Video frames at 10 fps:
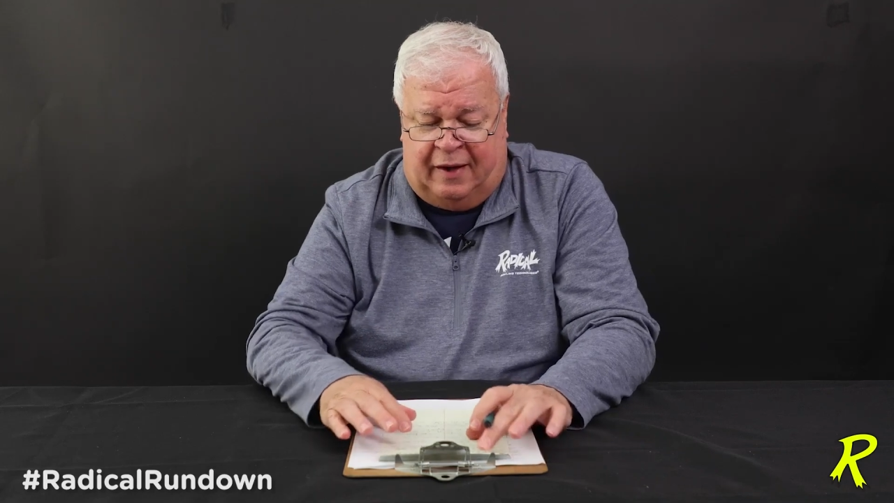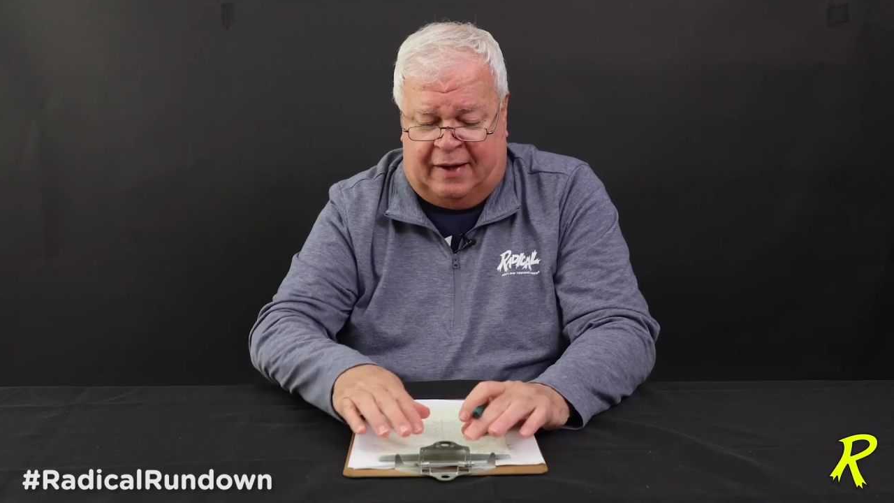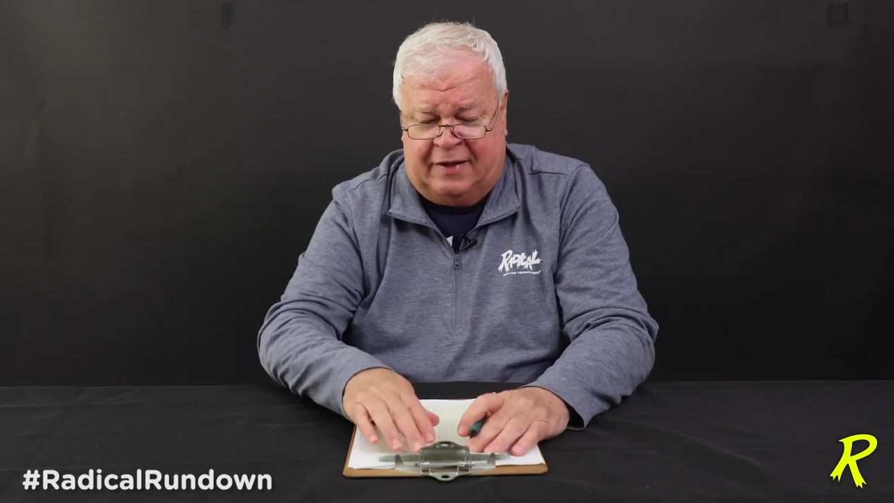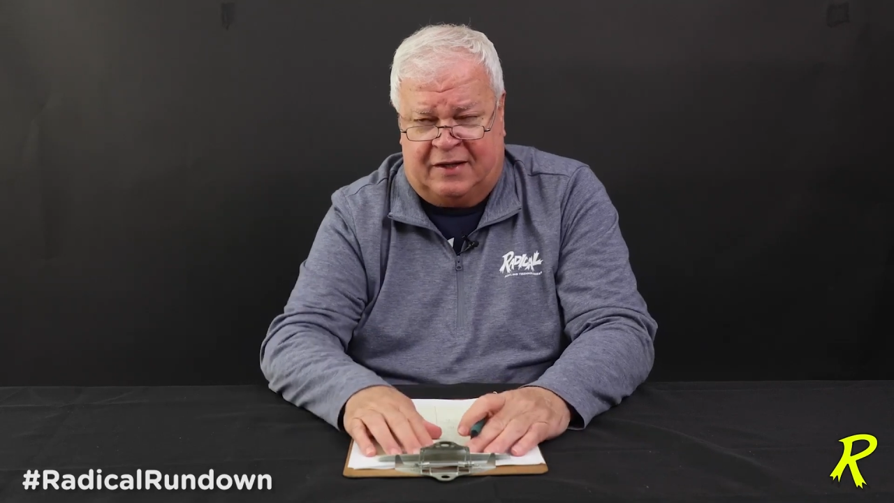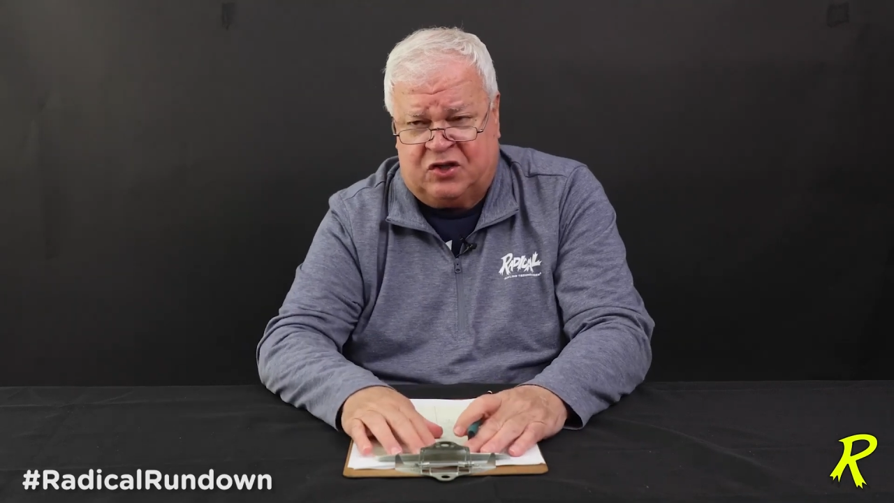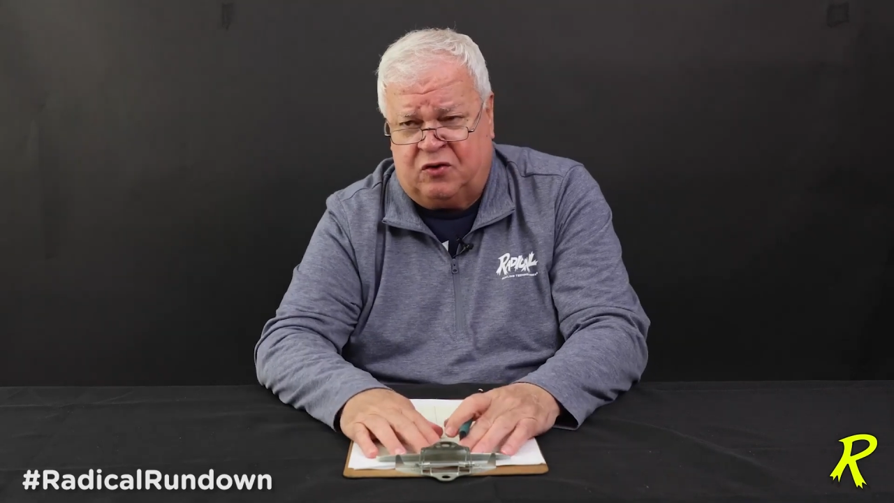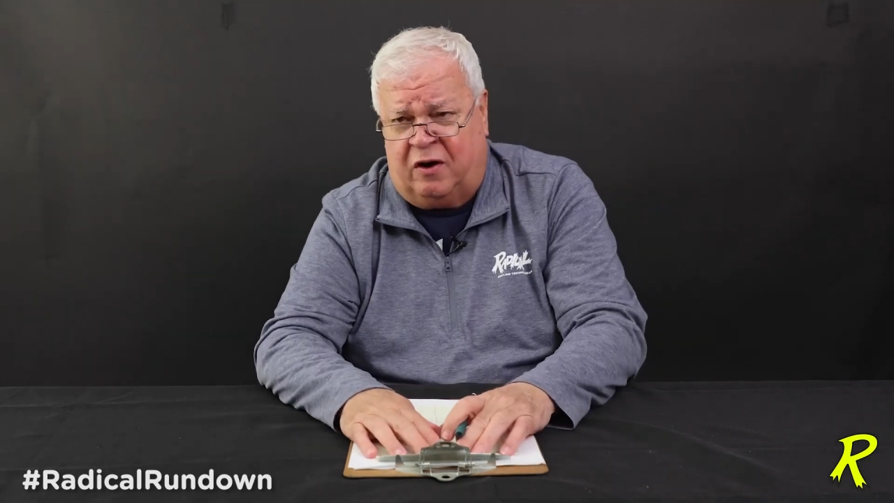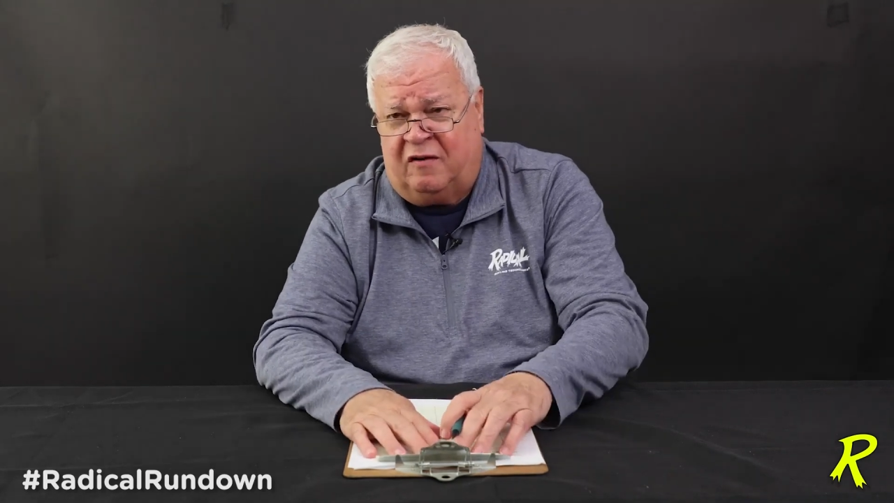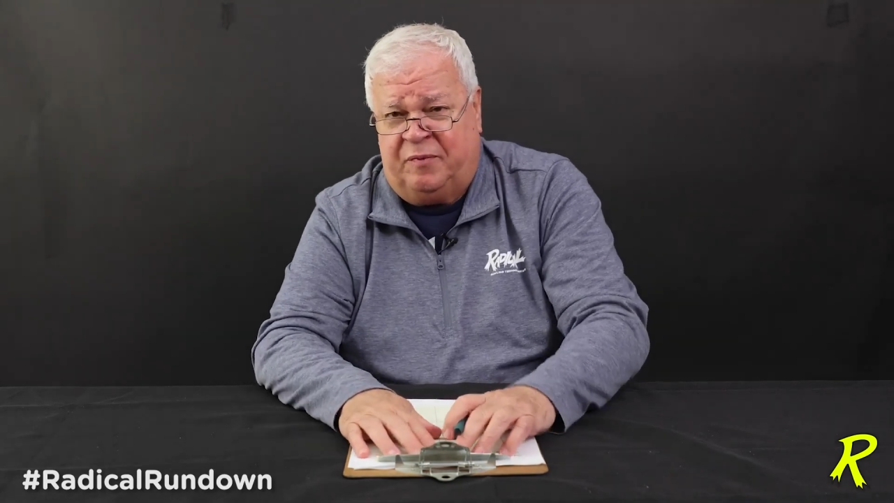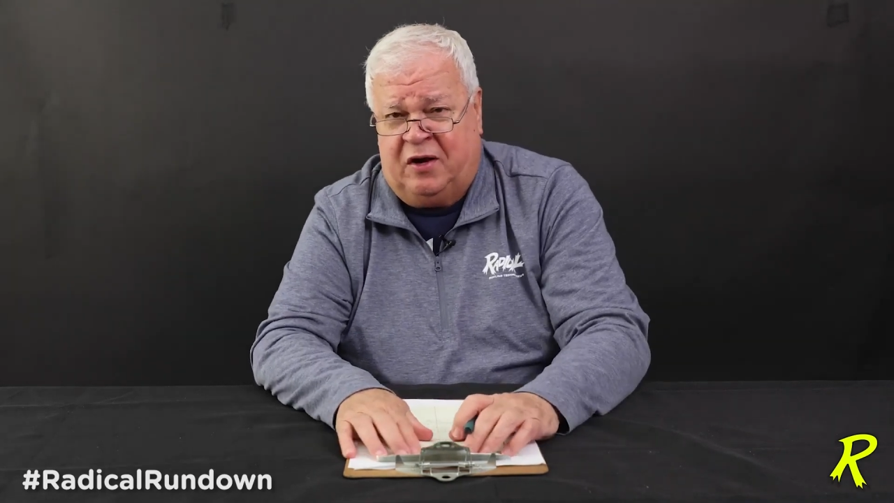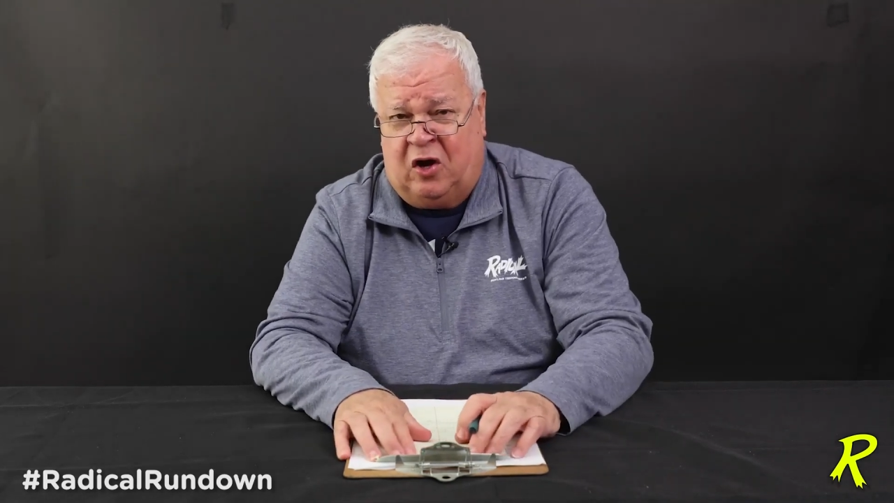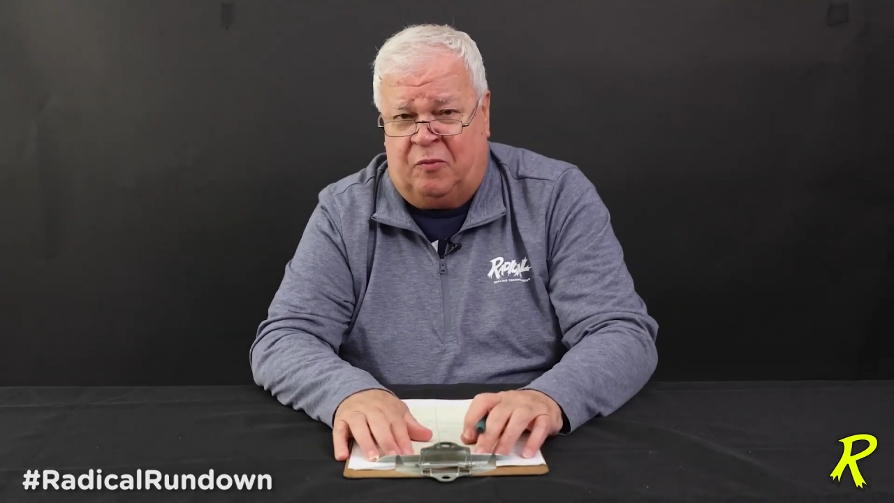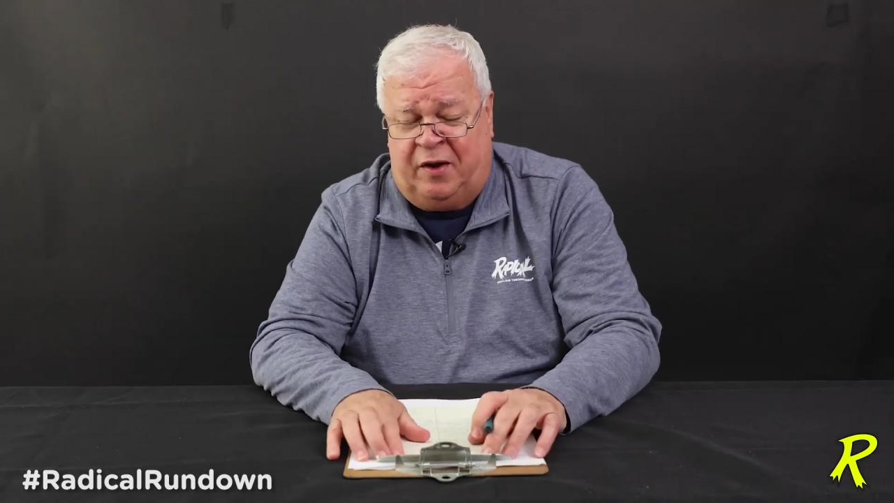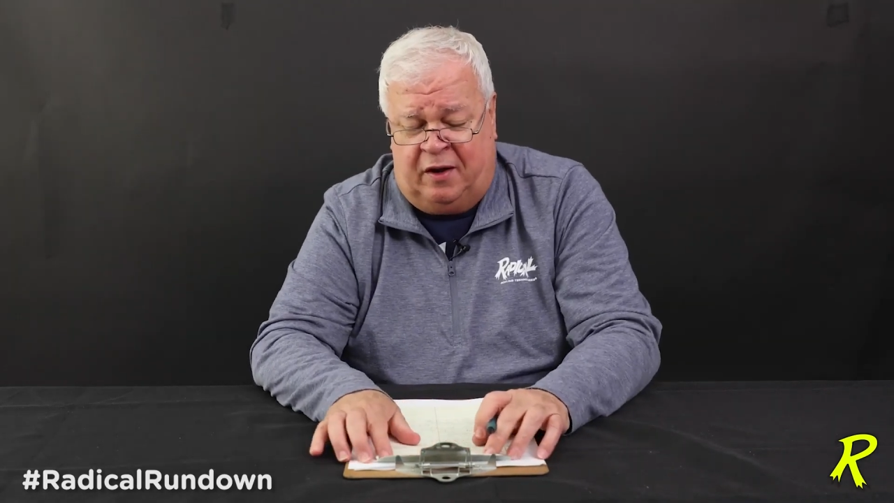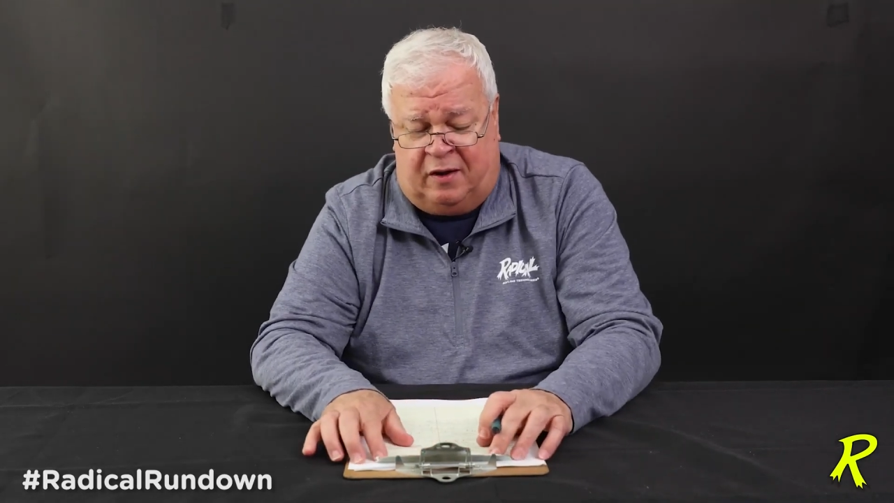it's sort of
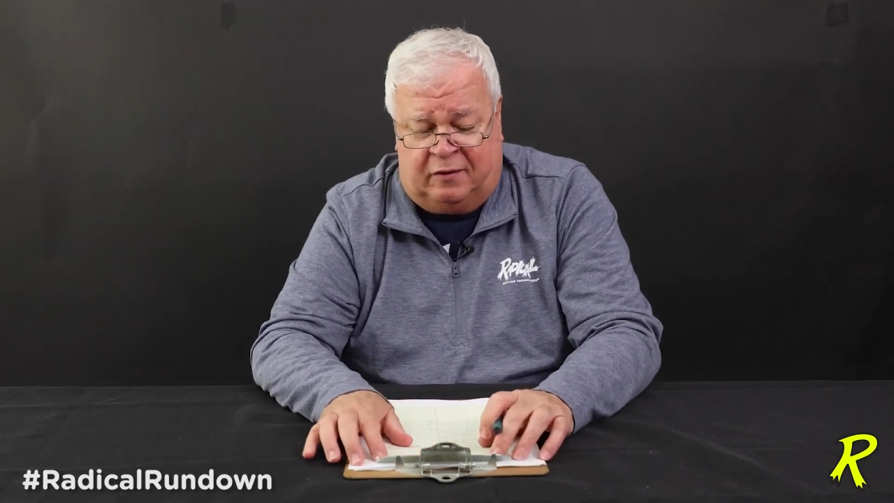becoming a